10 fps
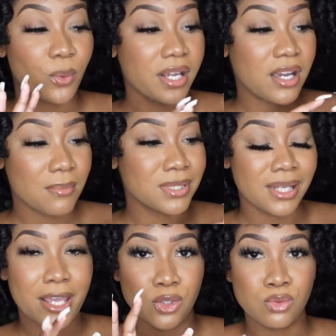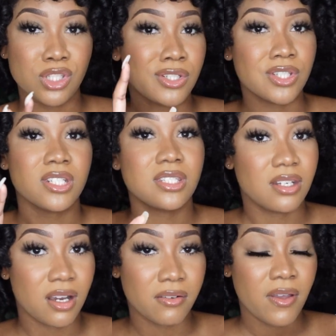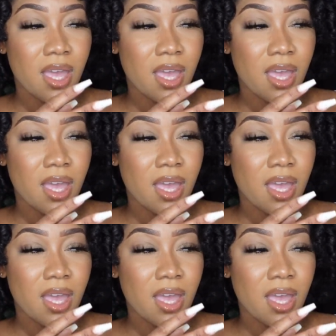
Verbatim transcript: when it comes to like using just enough.